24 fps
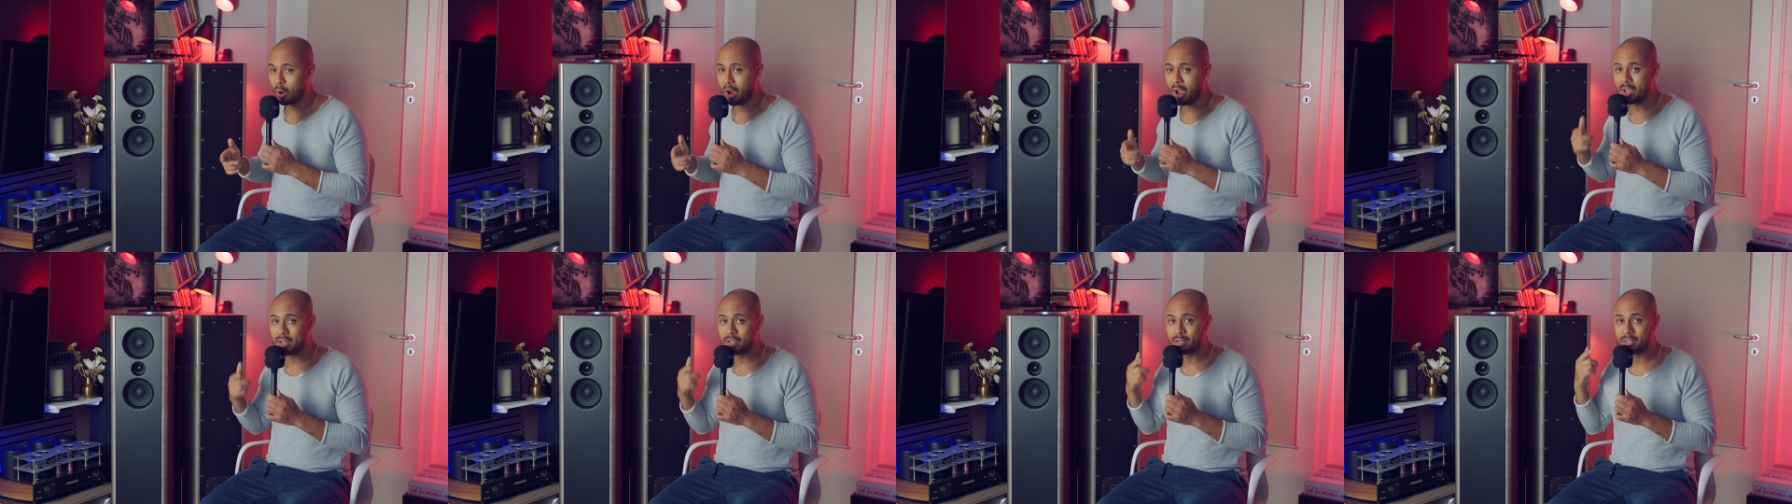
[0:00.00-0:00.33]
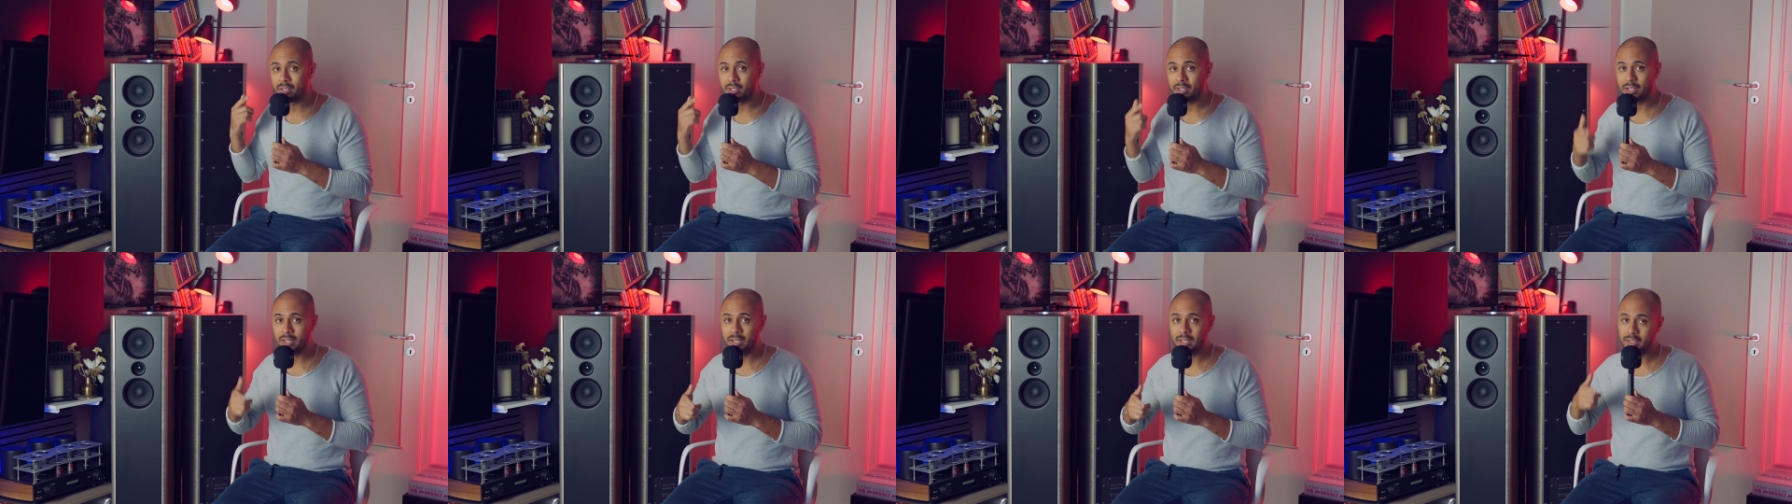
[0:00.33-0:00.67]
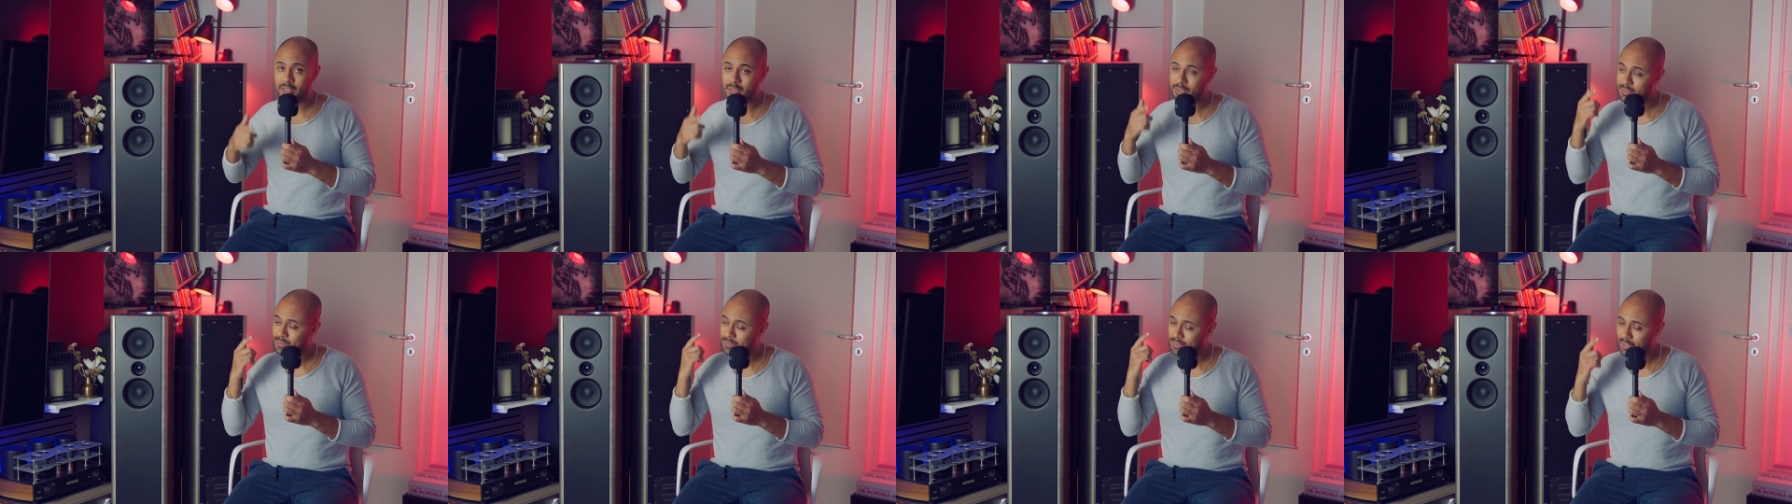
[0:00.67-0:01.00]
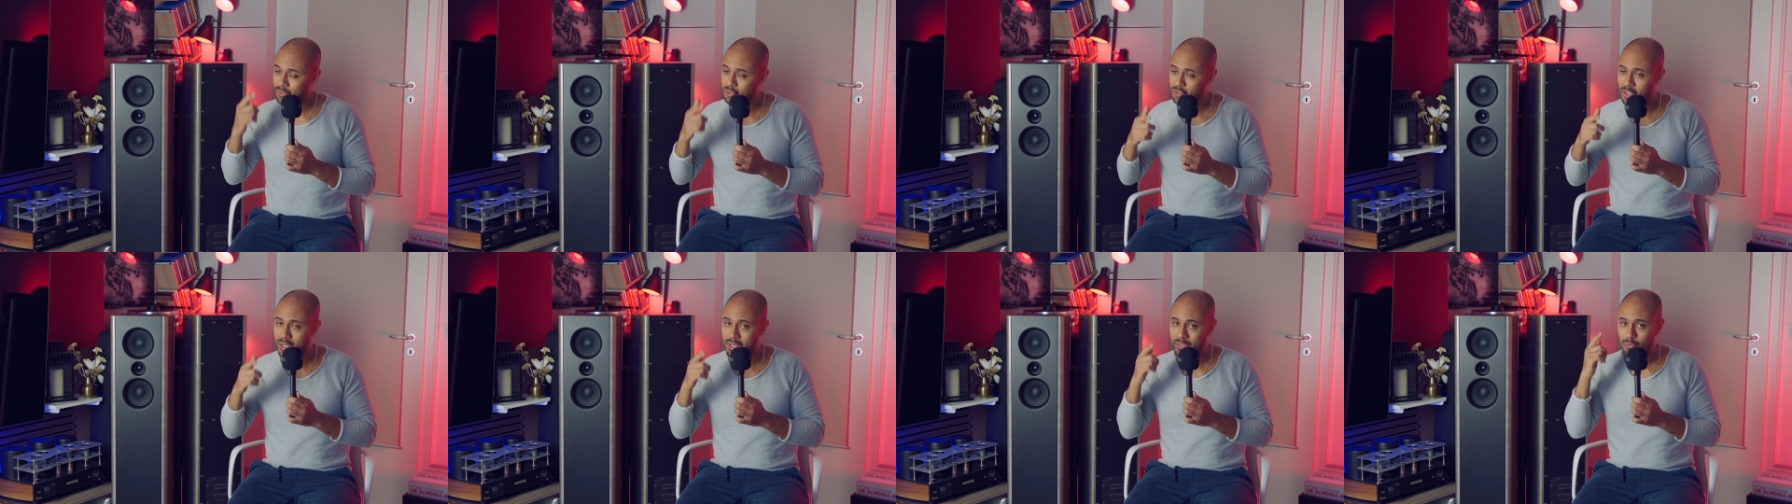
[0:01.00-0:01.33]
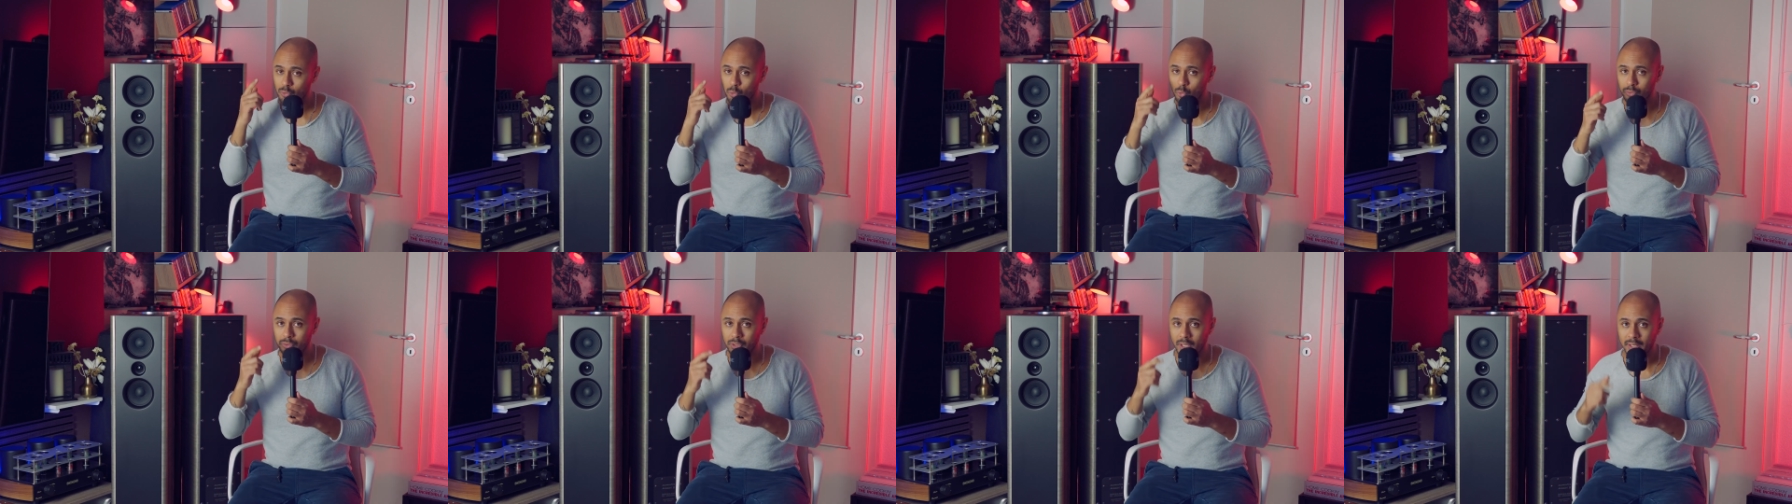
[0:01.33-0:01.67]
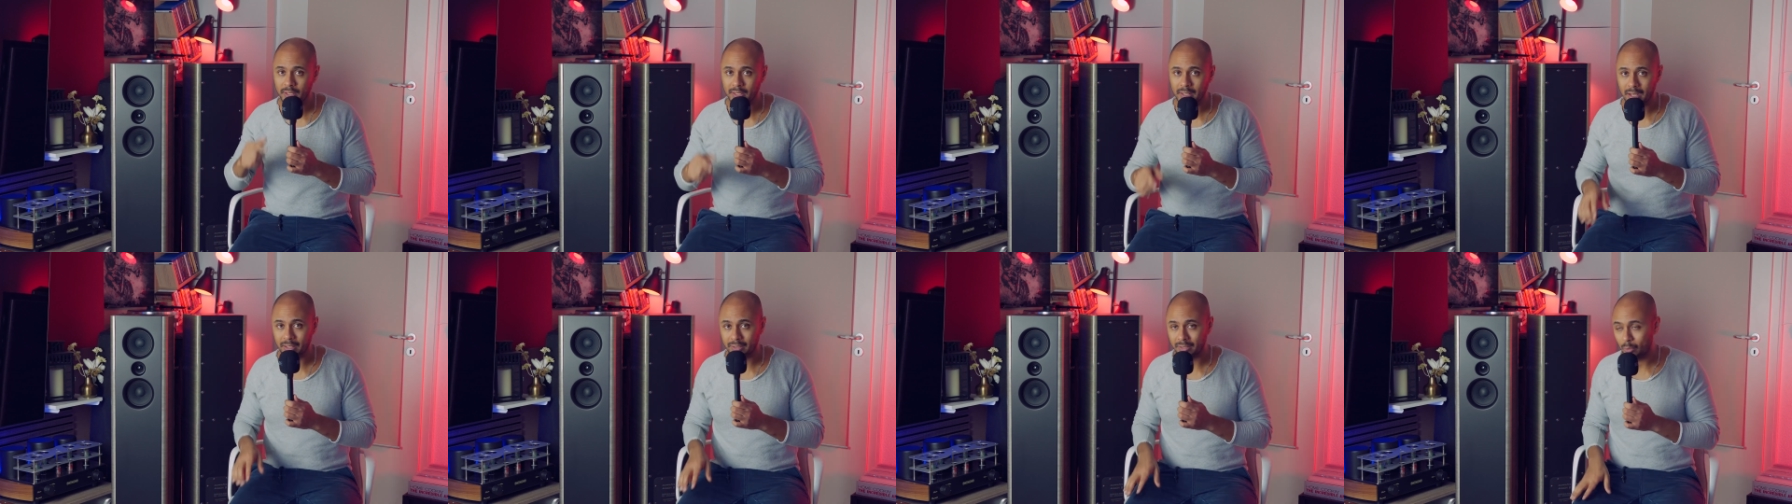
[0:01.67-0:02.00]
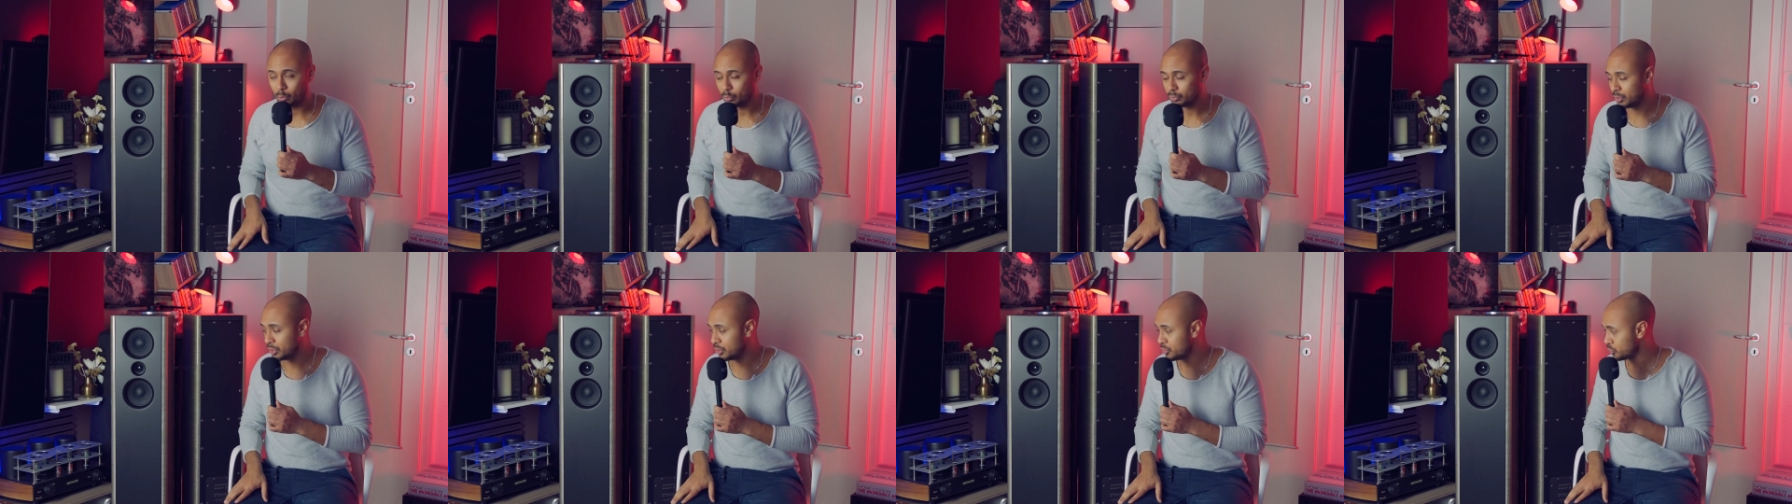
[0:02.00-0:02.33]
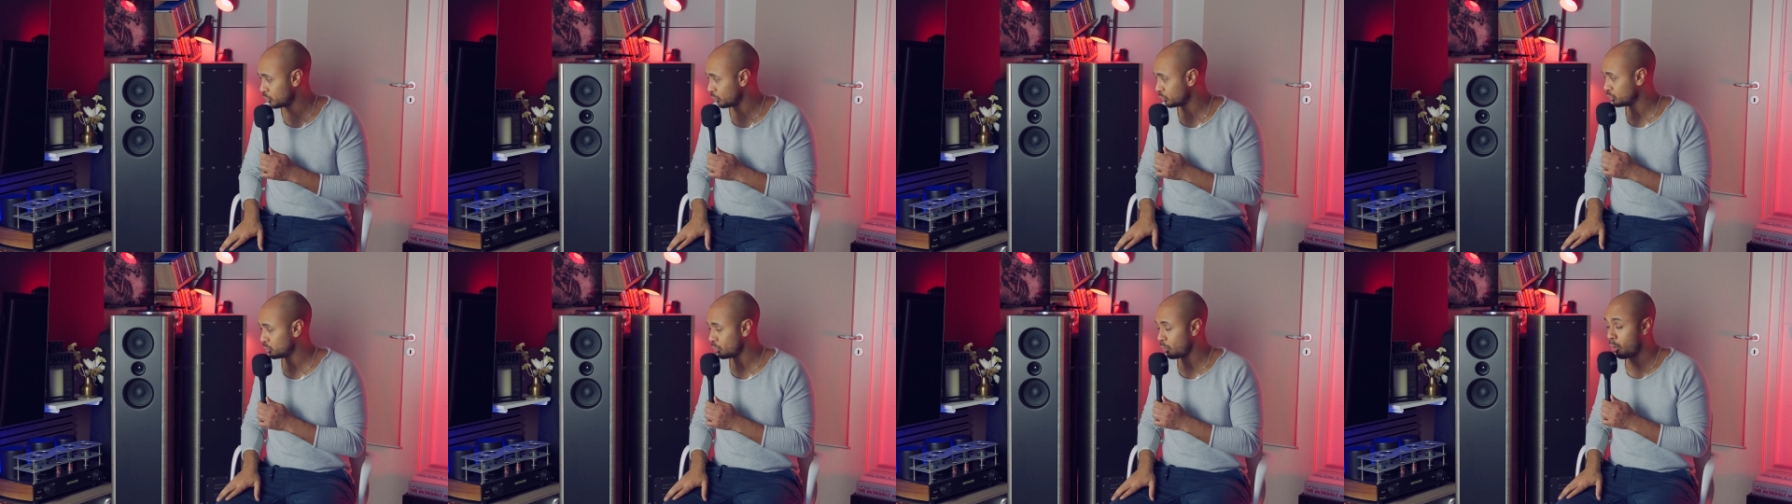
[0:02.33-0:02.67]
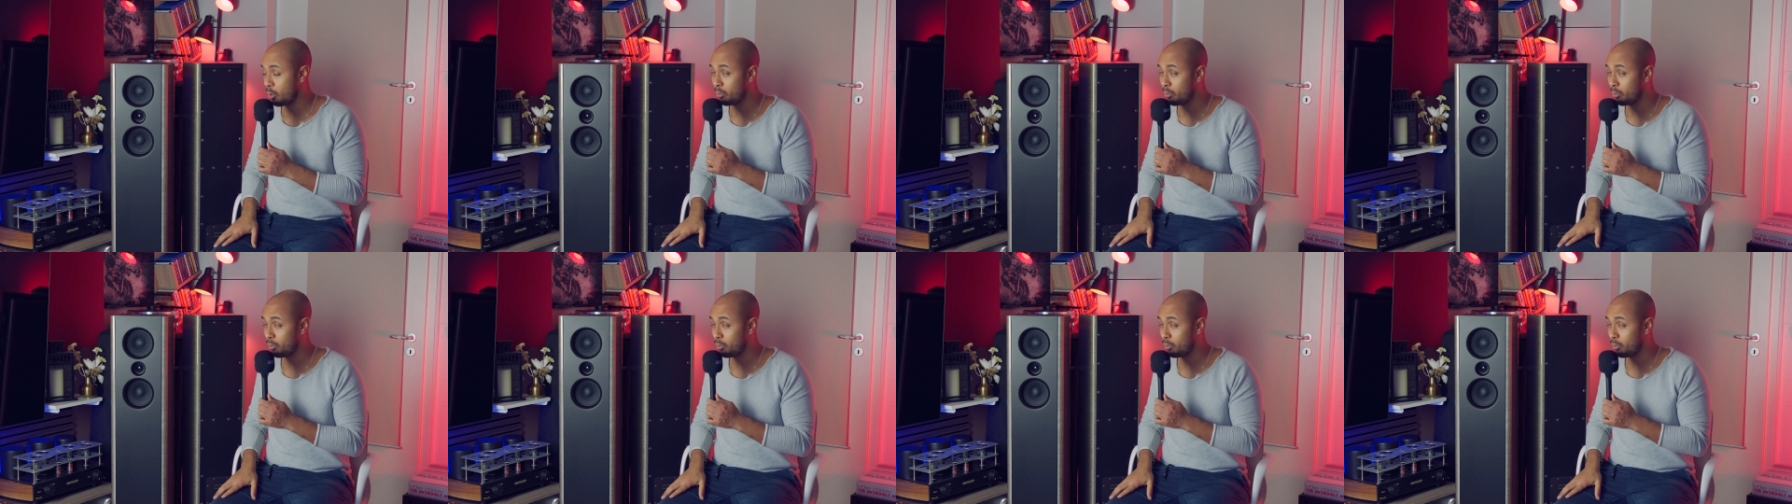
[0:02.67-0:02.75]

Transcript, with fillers: I really suggest to take an auditions